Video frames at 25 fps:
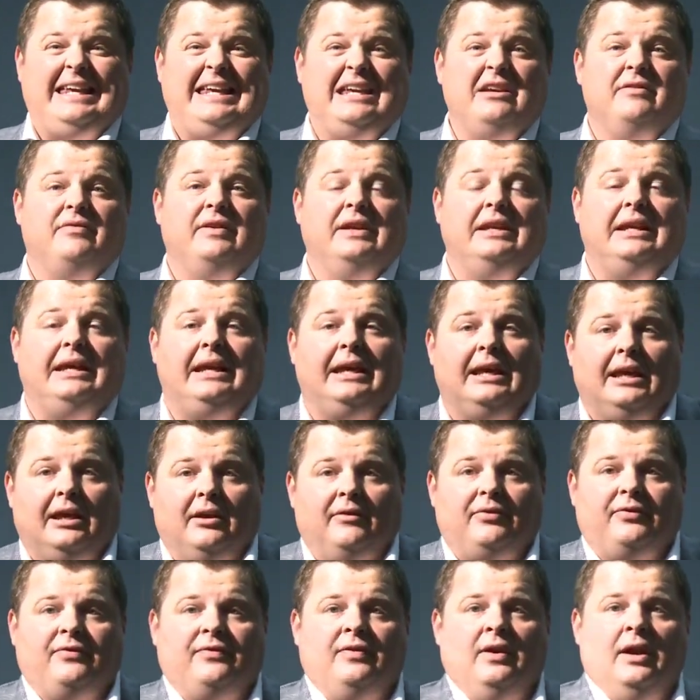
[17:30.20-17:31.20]
even
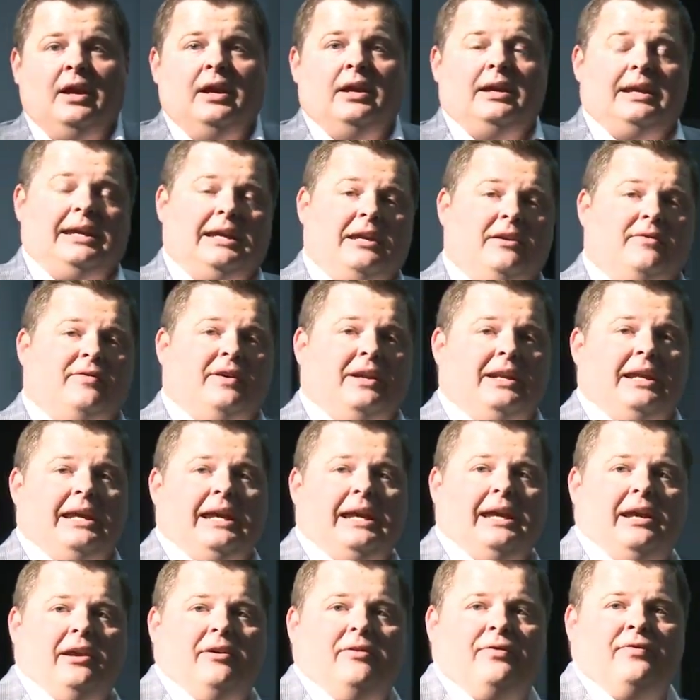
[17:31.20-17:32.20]
if
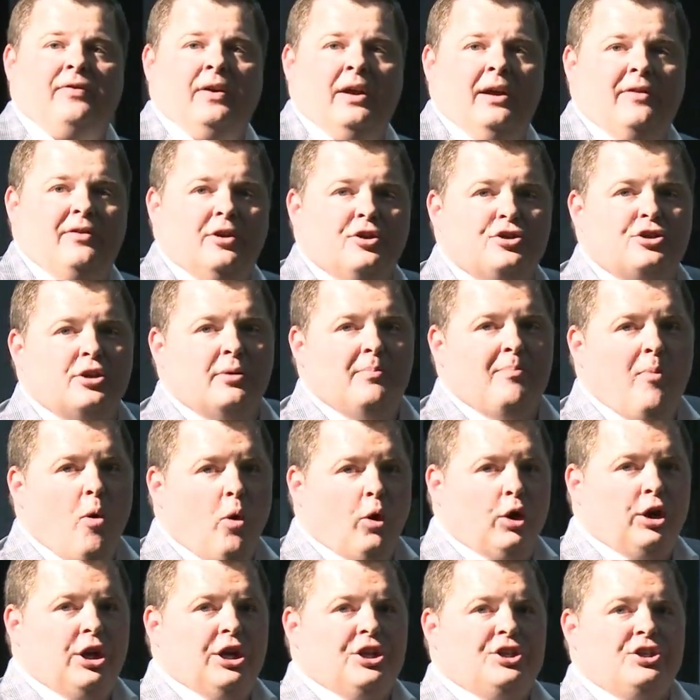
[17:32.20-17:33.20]
there's a
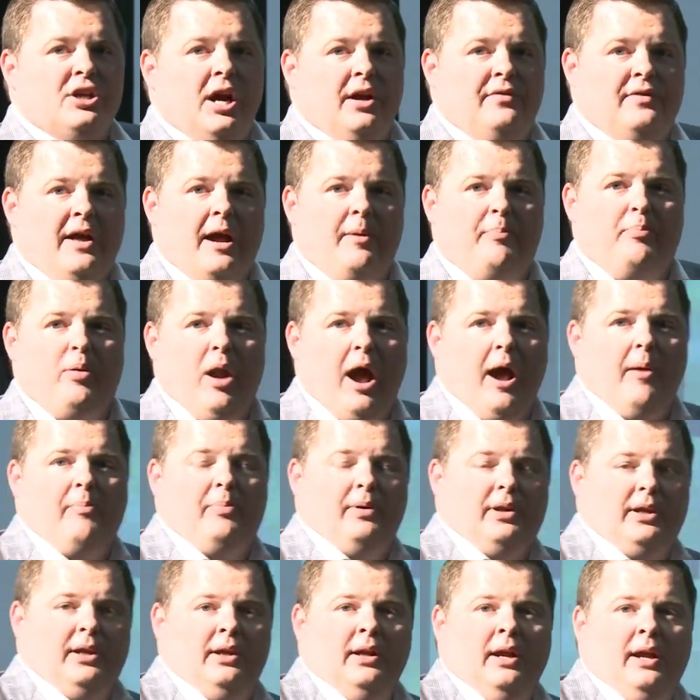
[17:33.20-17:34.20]
mortgage on that
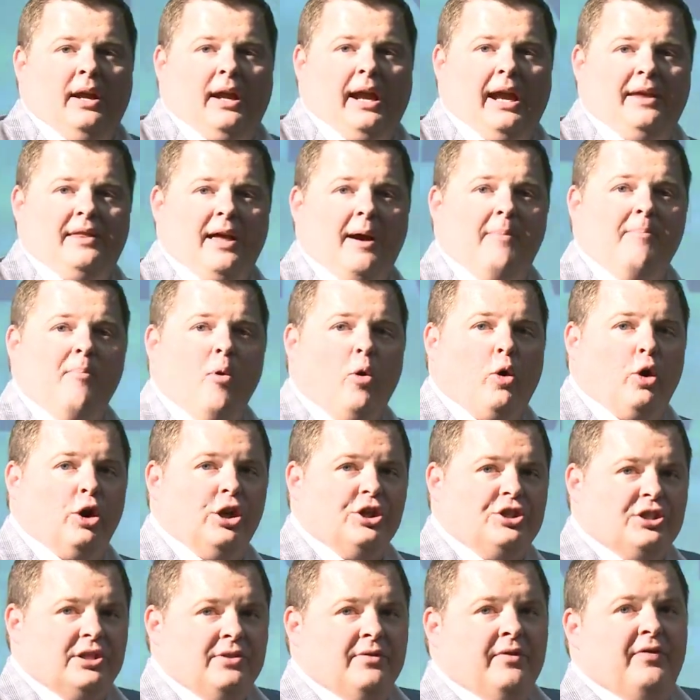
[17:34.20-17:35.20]
property and that
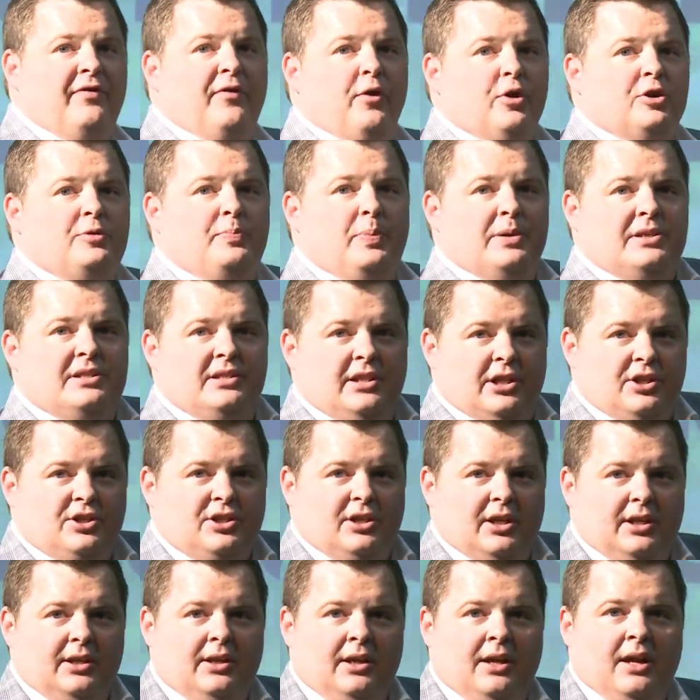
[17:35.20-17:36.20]
mortgage is in first
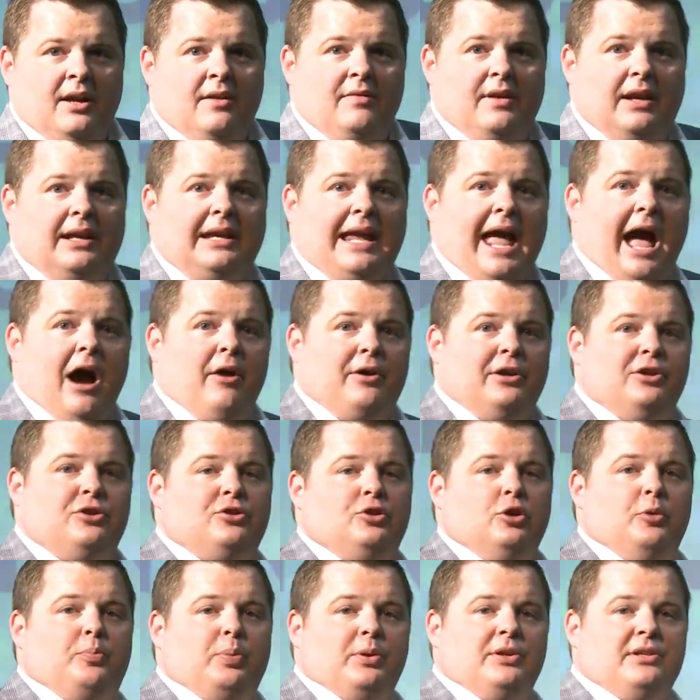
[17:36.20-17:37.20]
position, the county
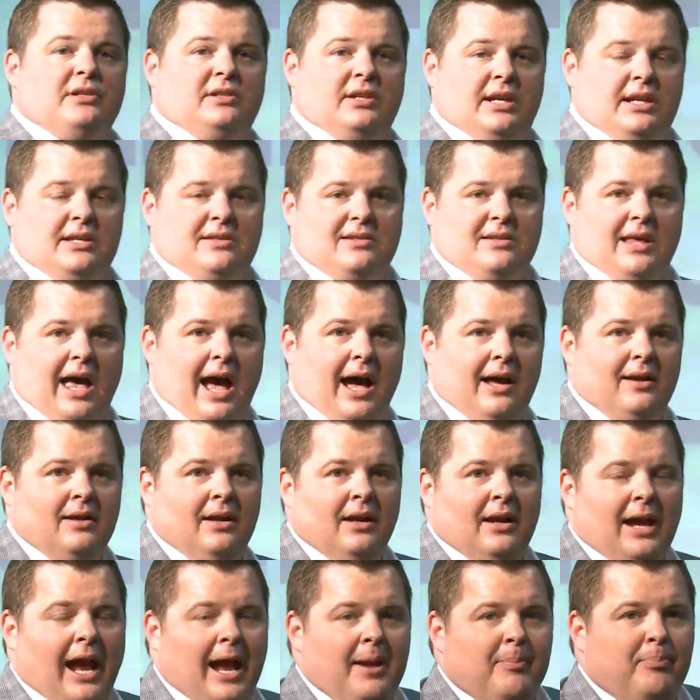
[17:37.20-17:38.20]
supersedes
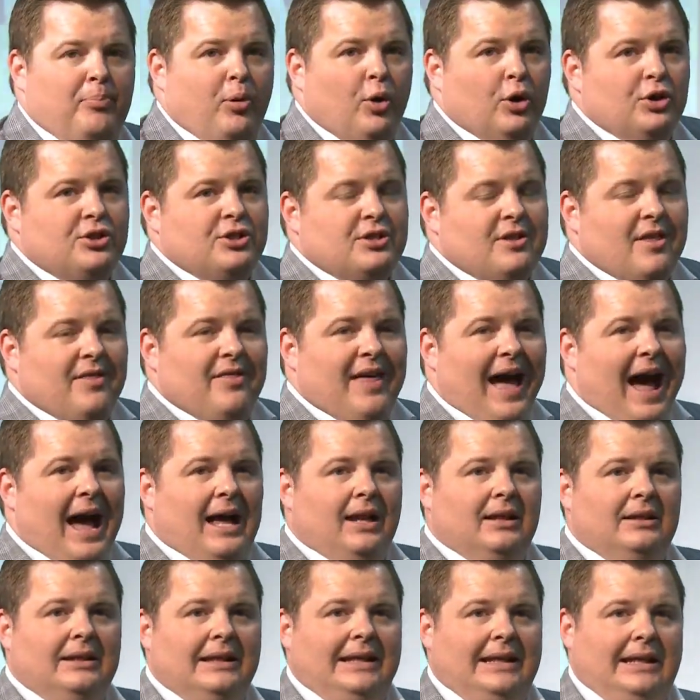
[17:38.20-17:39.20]
that and puts
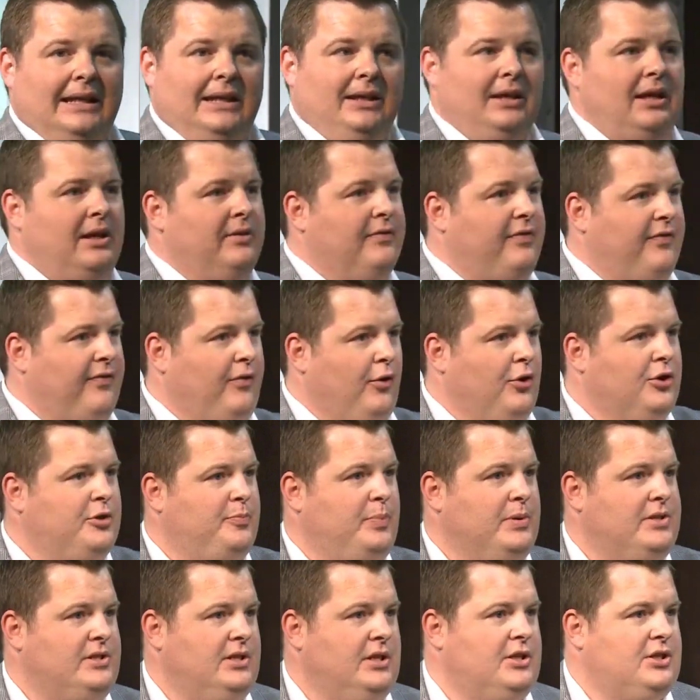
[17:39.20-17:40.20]
that lien in first
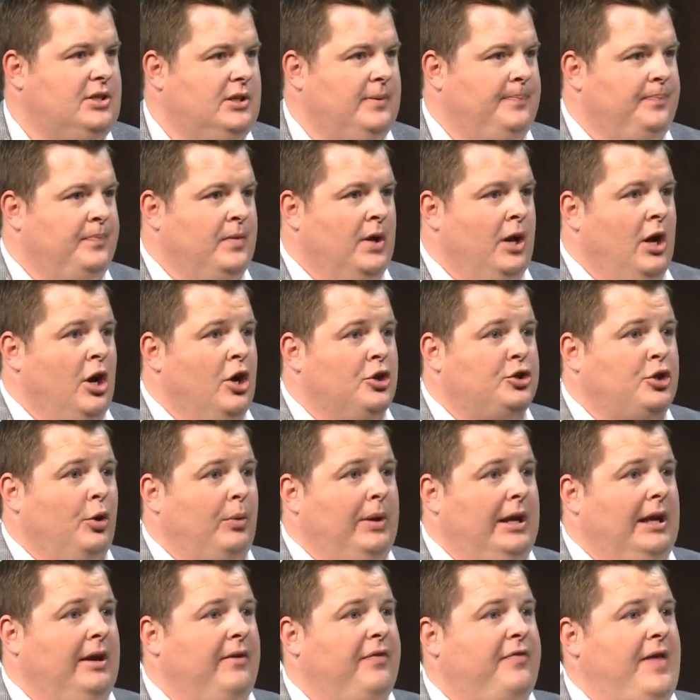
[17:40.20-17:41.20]
position. So
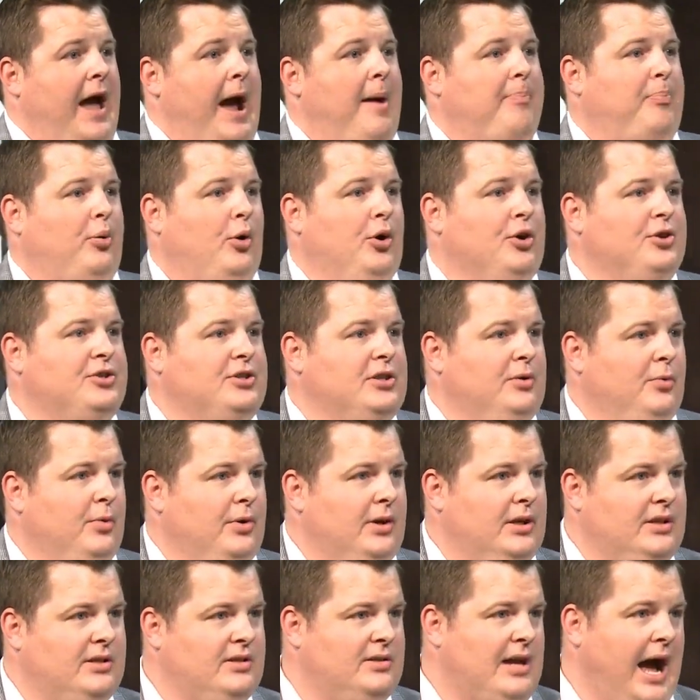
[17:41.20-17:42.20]
if that person were
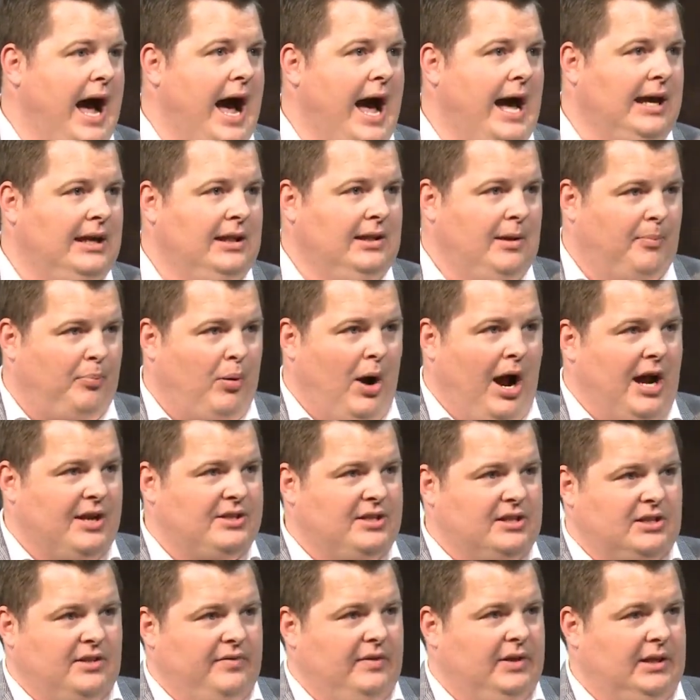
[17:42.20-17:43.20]
to decide in the
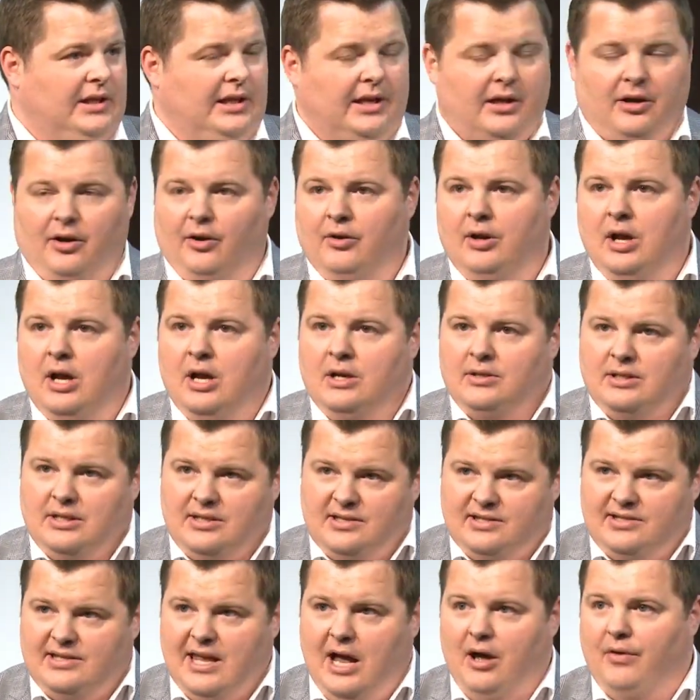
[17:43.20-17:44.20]
process of a year to
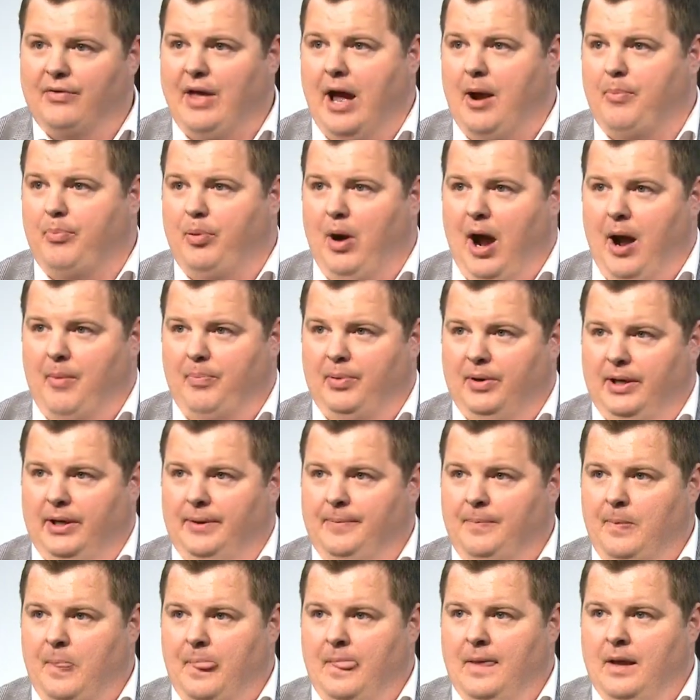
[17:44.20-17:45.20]
sell that property,